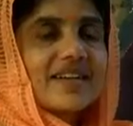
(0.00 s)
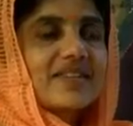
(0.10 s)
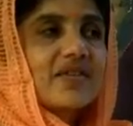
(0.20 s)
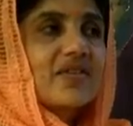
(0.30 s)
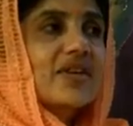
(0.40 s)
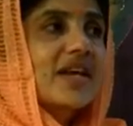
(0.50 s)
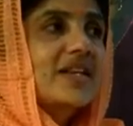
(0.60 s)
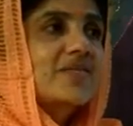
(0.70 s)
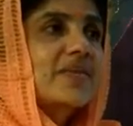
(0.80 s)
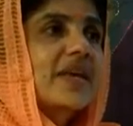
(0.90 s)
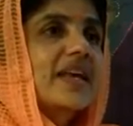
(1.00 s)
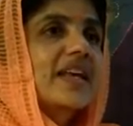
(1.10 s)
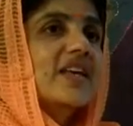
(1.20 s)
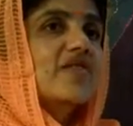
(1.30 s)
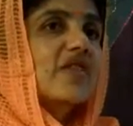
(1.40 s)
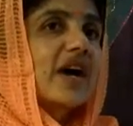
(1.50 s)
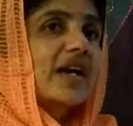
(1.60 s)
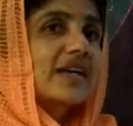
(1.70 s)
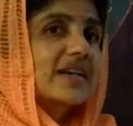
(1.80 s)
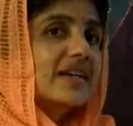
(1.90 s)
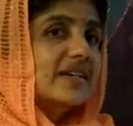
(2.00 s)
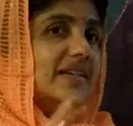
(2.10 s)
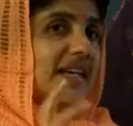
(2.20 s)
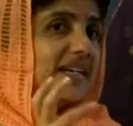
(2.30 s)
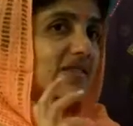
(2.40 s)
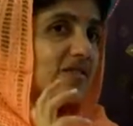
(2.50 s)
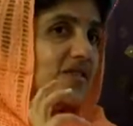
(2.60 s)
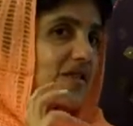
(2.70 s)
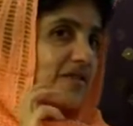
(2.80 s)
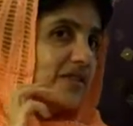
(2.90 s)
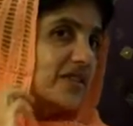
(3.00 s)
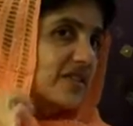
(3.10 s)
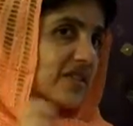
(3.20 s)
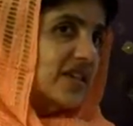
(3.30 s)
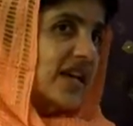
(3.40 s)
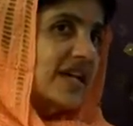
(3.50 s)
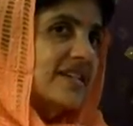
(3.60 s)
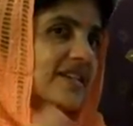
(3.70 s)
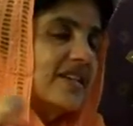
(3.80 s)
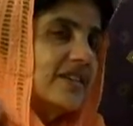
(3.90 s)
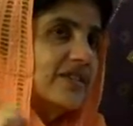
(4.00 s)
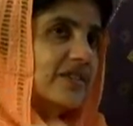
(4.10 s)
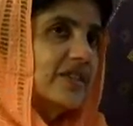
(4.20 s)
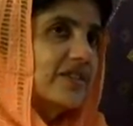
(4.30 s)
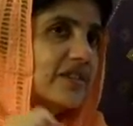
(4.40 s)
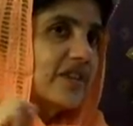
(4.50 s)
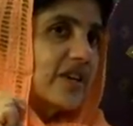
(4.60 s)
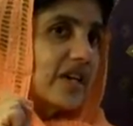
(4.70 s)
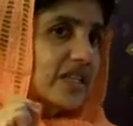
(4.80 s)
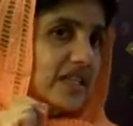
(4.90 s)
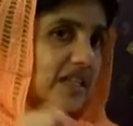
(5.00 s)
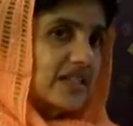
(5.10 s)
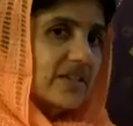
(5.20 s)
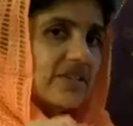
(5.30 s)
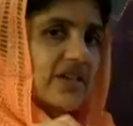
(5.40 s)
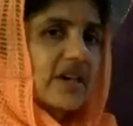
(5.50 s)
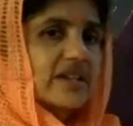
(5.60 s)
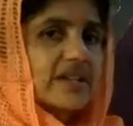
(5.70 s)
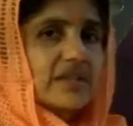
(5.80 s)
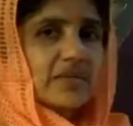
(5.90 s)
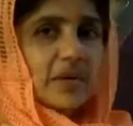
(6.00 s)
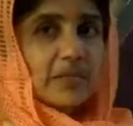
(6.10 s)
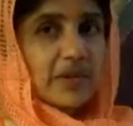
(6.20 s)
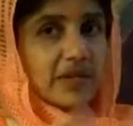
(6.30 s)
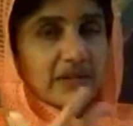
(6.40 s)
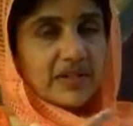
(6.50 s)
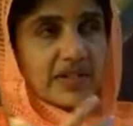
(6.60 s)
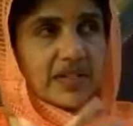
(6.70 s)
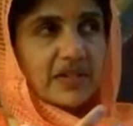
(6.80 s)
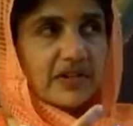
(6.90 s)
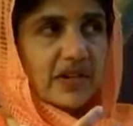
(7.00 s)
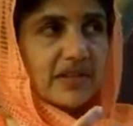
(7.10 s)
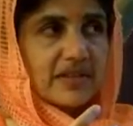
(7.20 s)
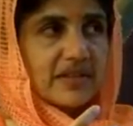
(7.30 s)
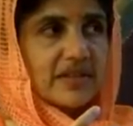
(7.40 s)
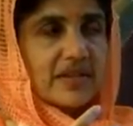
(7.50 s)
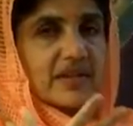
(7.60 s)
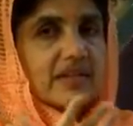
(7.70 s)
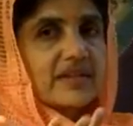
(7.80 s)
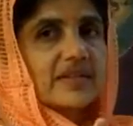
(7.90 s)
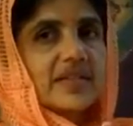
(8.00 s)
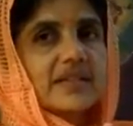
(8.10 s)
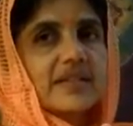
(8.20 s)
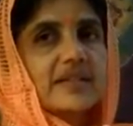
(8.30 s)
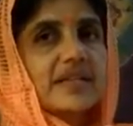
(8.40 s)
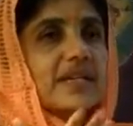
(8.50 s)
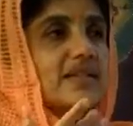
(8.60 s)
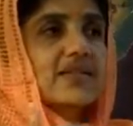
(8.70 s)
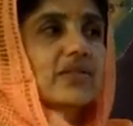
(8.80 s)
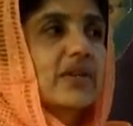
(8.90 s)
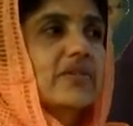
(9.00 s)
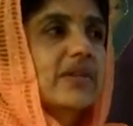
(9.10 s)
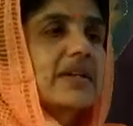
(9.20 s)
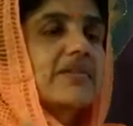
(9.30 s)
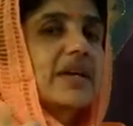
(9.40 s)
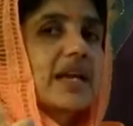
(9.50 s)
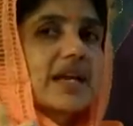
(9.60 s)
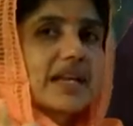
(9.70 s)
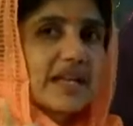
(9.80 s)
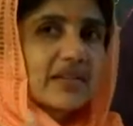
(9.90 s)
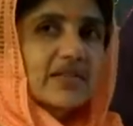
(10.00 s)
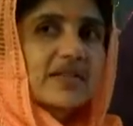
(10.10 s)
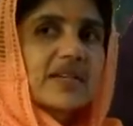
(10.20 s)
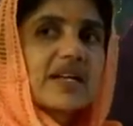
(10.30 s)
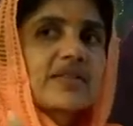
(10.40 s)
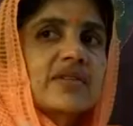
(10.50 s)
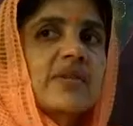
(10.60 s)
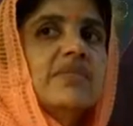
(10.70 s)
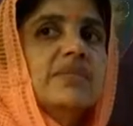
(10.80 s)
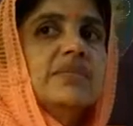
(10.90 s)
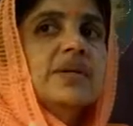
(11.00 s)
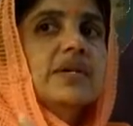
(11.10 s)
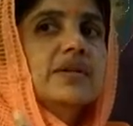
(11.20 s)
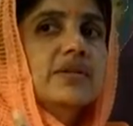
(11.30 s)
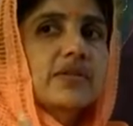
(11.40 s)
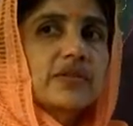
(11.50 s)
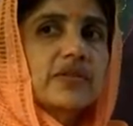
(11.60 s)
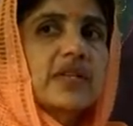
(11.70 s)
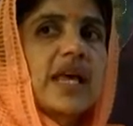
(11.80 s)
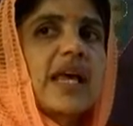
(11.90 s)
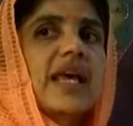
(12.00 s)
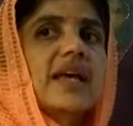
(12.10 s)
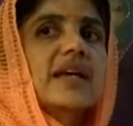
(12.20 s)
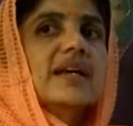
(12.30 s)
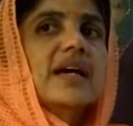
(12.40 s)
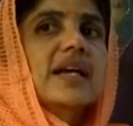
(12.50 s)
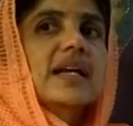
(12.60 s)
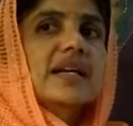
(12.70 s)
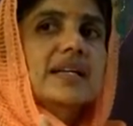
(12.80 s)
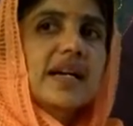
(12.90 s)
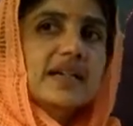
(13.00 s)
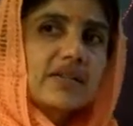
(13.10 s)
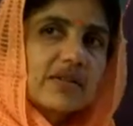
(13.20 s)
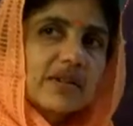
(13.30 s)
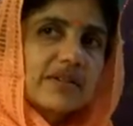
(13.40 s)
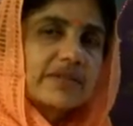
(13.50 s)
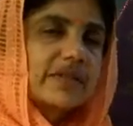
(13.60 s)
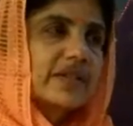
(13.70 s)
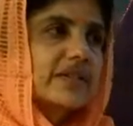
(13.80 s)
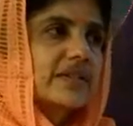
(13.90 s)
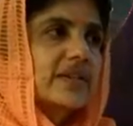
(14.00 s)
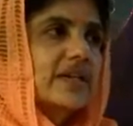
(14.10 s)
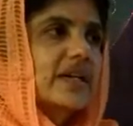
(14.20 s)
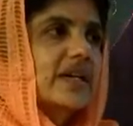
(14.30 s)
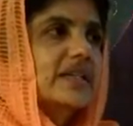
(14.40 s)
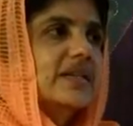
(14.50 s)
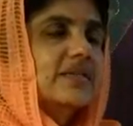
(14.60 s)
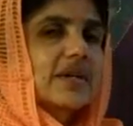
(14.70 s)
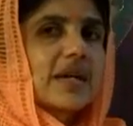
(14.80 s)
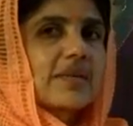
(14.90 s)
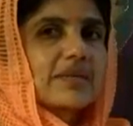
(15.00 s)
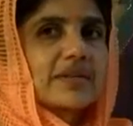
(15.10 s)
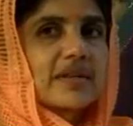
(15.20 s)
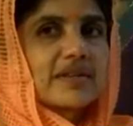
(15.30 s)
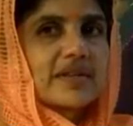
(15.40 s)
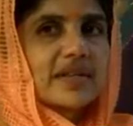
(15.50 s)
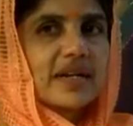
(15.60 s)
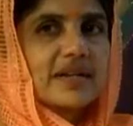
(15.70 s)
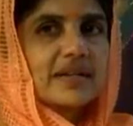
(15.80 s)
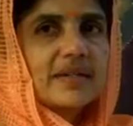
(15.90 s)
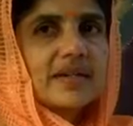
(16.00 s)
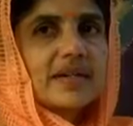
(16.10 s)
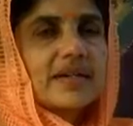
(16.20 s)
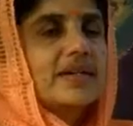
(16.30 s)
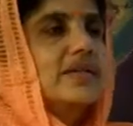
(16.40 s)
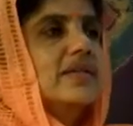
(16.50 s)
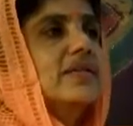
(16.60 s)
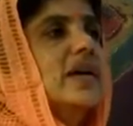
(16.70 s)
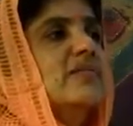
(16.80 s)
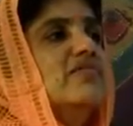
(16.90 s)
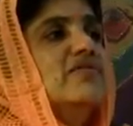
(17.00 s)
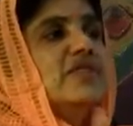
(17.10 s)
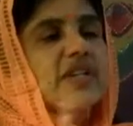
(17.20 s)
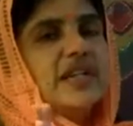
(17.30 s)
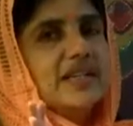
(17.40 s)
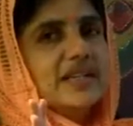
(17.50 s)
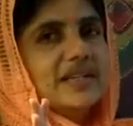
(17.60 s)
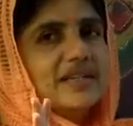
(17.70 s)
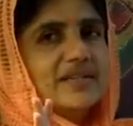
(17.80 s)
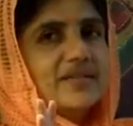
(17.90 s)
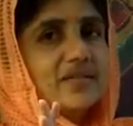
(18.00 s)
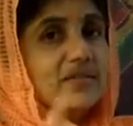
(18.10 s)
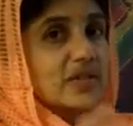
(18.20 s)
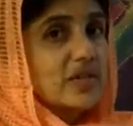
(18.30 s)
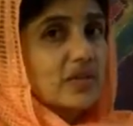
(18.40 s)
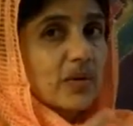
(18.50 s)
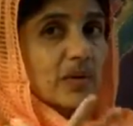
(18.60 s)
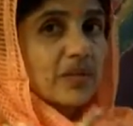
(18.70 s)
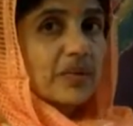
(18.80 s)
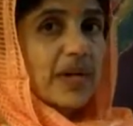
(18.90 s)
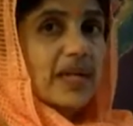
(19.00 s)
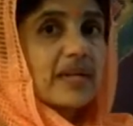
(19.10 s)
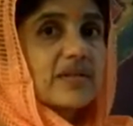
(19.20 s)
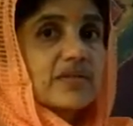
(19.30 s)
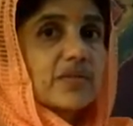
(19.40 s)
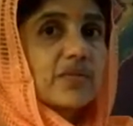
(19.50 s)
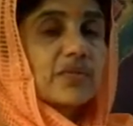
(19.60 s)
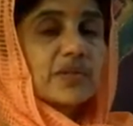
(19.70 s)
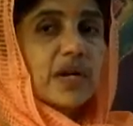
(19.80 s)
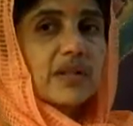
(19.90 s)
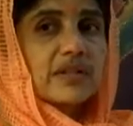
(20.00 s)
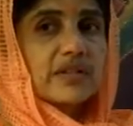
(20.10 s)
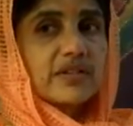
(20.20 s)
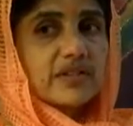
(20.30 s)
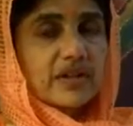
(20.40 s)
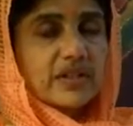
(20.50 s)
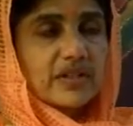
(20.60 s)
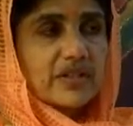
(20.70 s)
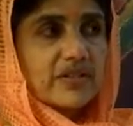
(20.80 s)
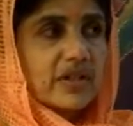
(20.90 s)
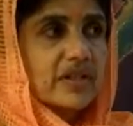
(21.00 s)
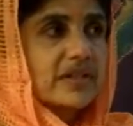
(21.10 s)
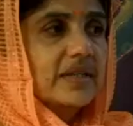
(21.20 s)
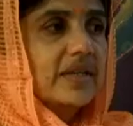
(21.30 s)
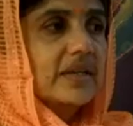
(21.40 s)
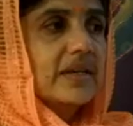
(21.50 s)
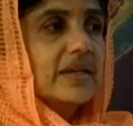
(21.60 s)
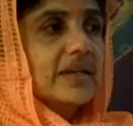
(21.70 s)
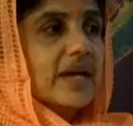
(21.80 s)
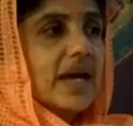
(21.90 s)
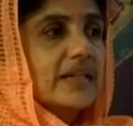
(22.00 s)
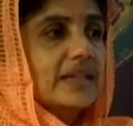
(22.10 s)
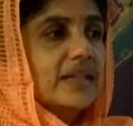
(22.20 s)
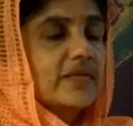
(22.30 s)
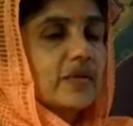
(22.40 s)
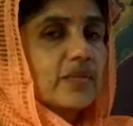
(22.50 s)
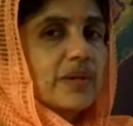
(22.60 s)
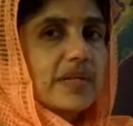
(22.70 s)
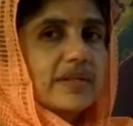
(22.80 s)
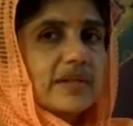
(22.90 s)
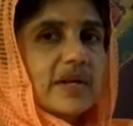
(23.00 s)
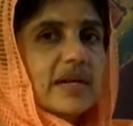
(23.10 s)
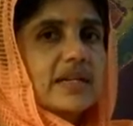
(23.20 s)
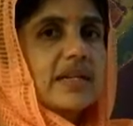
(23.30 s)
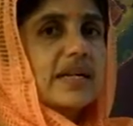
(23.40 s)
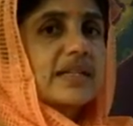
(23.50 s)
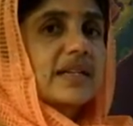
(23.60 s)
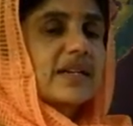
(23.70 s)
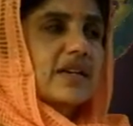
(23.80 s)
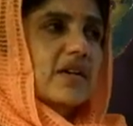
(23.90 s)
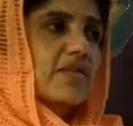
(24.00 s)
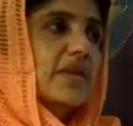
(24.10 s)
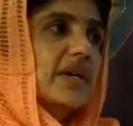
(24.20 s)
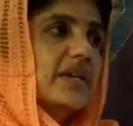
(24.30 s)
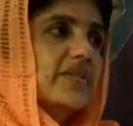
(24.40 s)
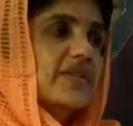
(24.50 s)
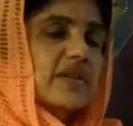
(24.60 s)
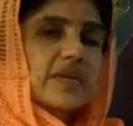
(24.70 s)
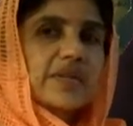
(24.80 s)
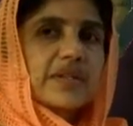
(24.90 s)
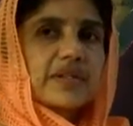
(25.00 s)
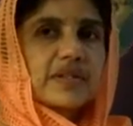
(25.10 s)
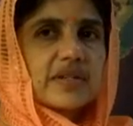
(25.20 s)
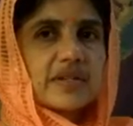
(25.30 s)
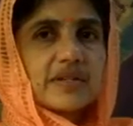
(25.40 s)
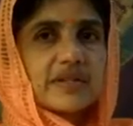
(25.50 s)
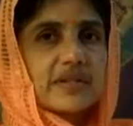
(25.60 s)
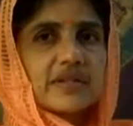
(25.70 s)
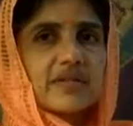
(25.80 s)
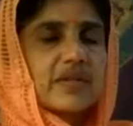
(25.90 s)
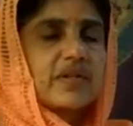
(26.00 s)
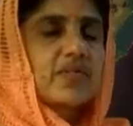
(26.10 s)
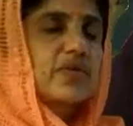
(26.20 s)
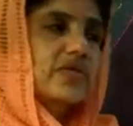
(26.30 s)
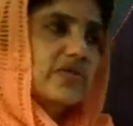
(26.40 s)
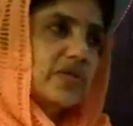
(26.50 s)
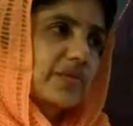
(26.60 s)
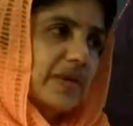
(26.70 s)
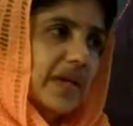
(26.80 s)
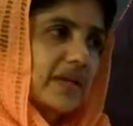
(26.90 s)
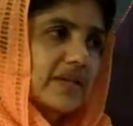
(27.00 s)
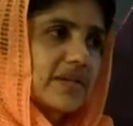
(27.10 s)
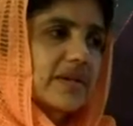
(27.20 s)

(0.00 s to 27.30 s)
So really speaking, if I let go of this thread of this this ashanti, my personal ashanti, then that is the only one where I can exercise some, you know, say and I let go of this. And then what happens as a result? You know, I'm free. So this is what the prayer is. Om Shanti Shanti Shantihi. And therefore, please let there not be a disturbance. This is a very beautiful prayer.